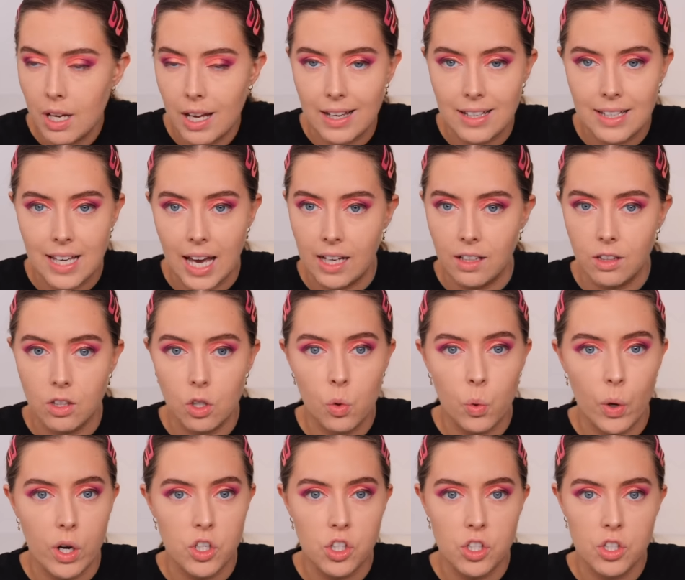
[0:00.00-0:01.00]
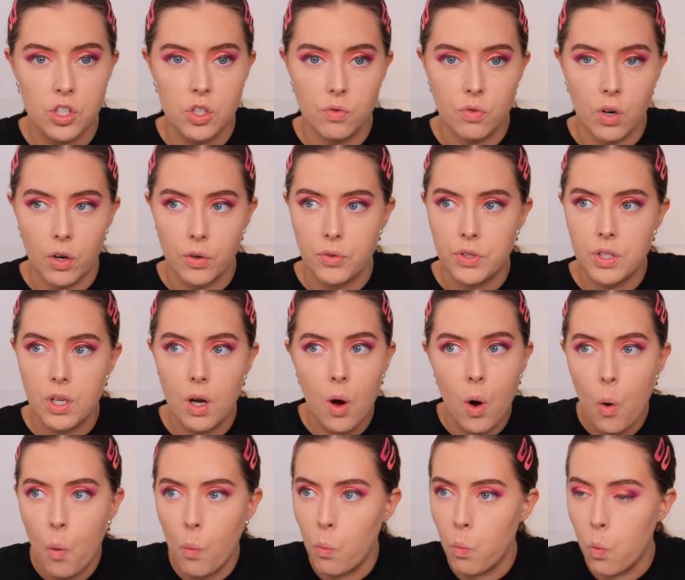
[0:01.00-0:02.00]
Again, the questions arose
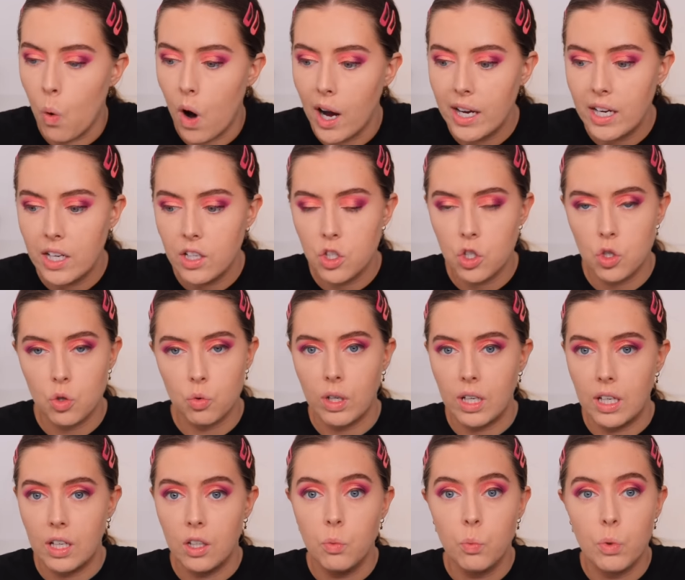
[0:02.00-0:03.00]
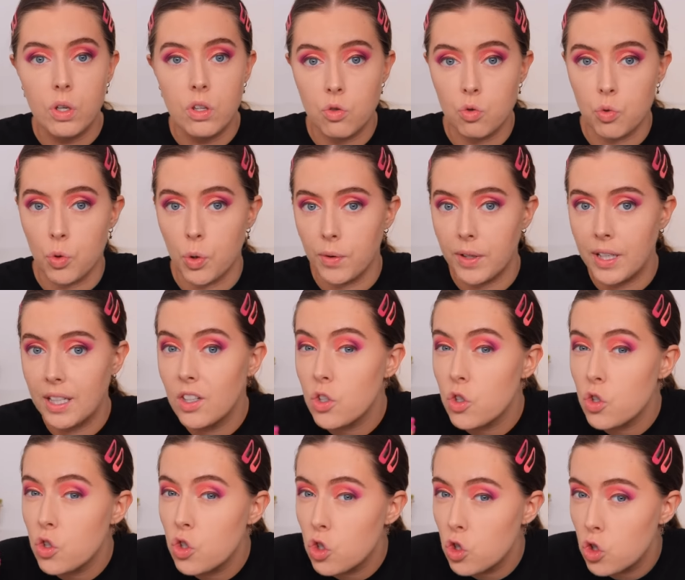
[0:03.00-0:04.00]
why is Shrien withdrawing
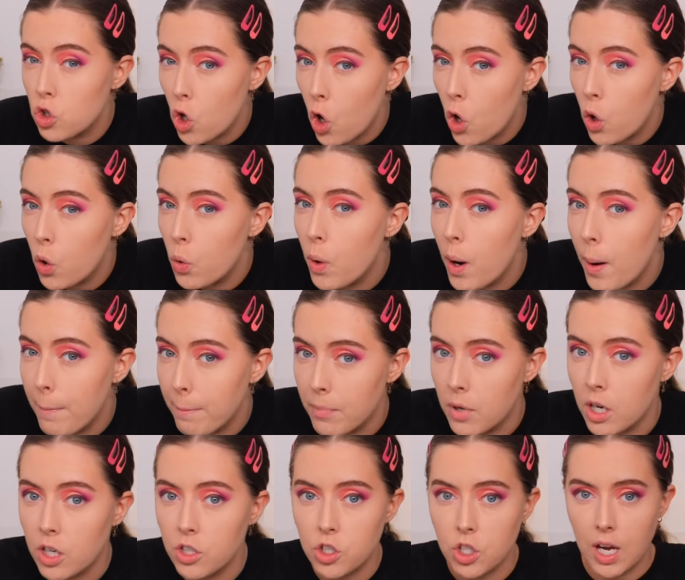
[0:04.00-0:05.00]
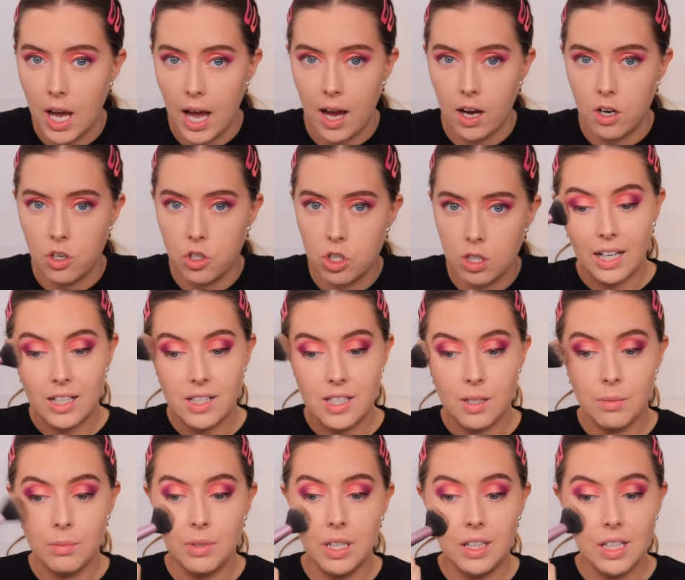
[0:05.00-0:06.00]
so much cash? And
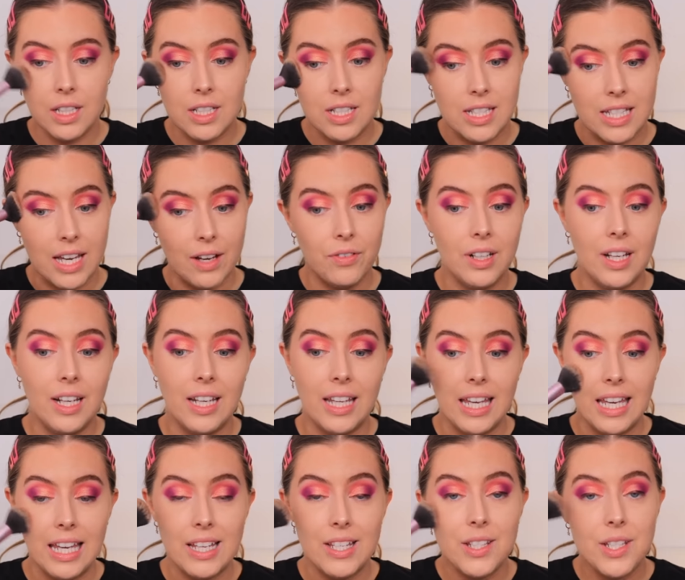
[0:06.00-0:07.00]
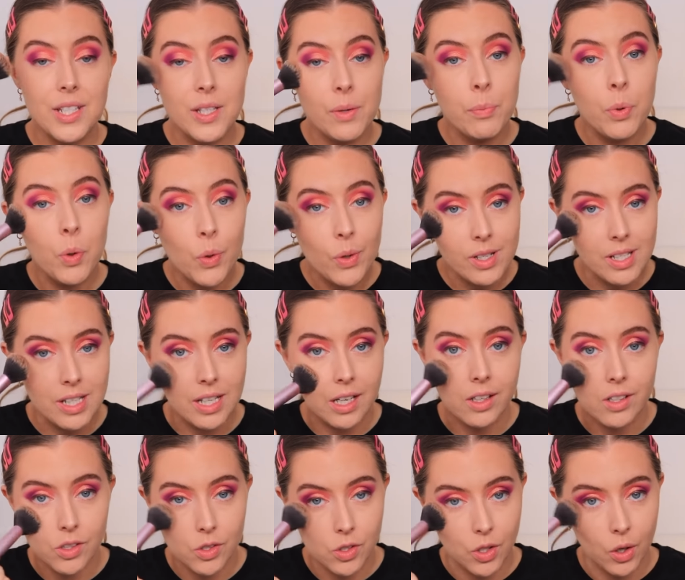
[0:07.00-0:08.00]
something that definitely
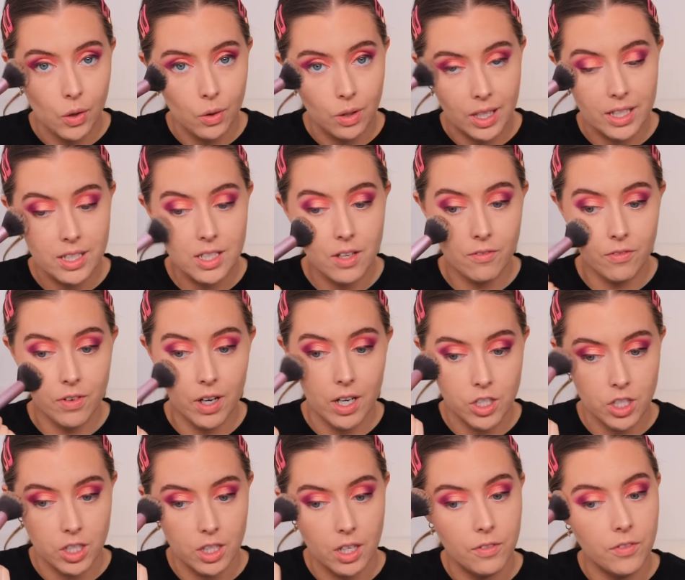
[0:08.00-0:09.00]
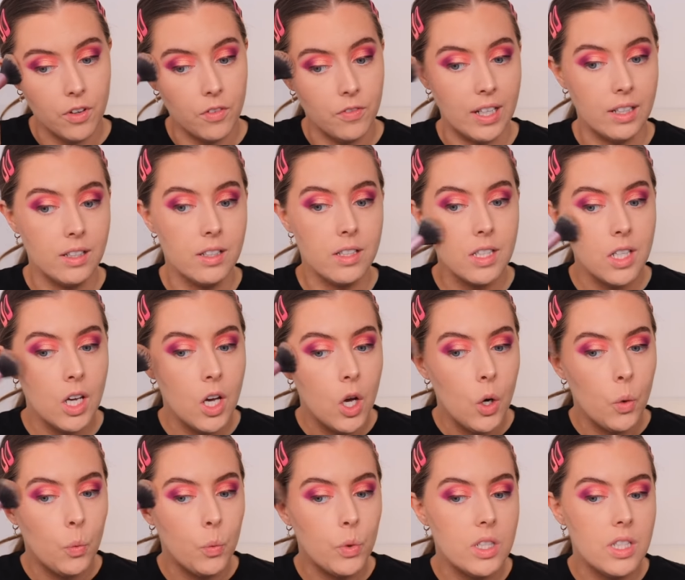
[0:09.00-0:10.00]
supported Zola's version of events
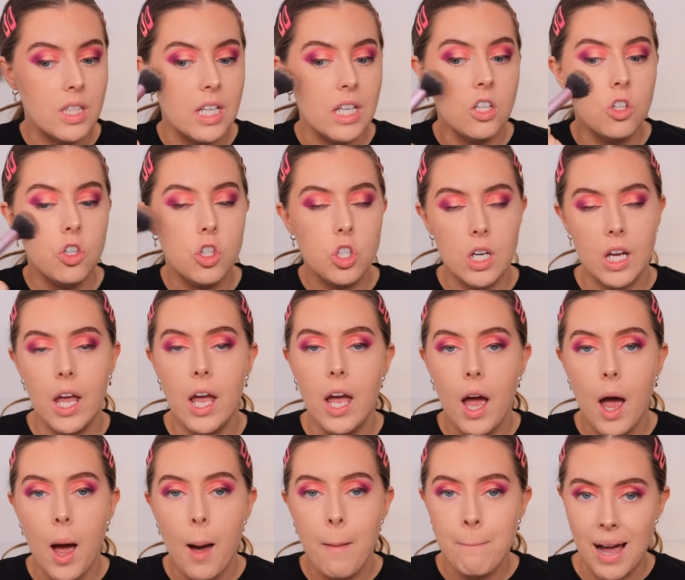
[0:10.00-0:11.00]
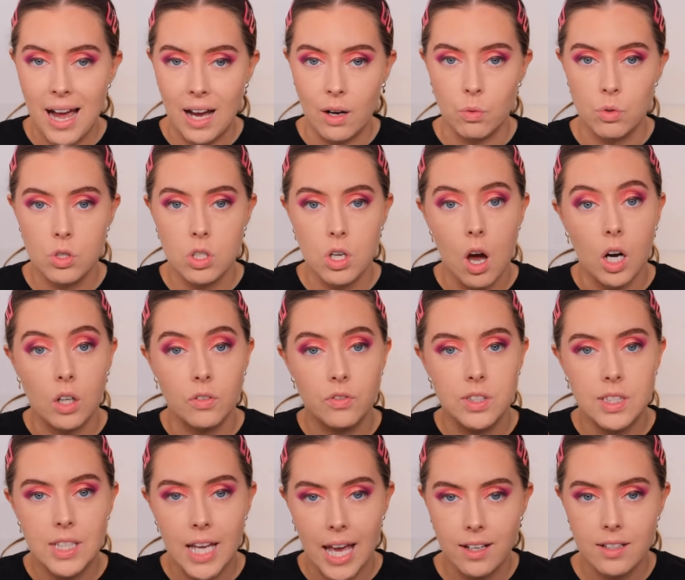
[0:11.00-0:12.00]
was the sheer amount
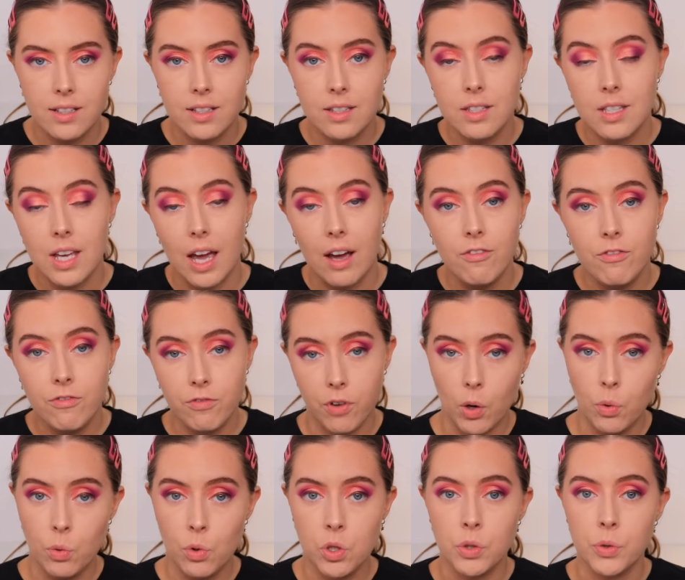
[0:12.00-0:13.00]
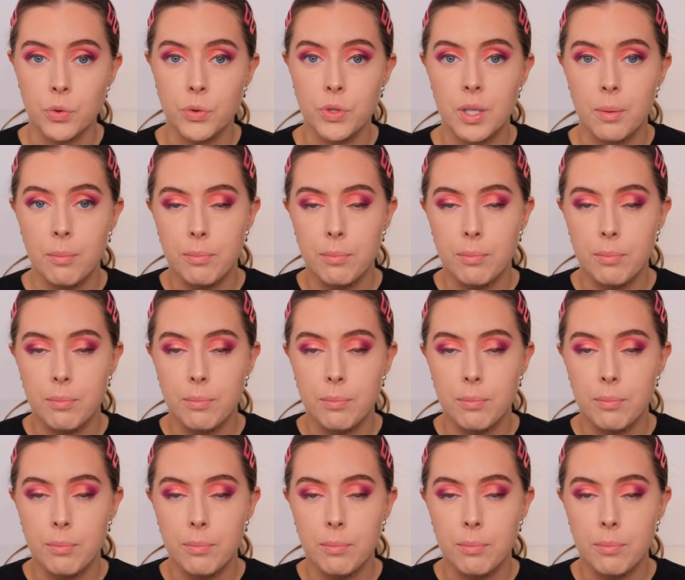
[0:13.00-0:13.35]
of texts and phone calls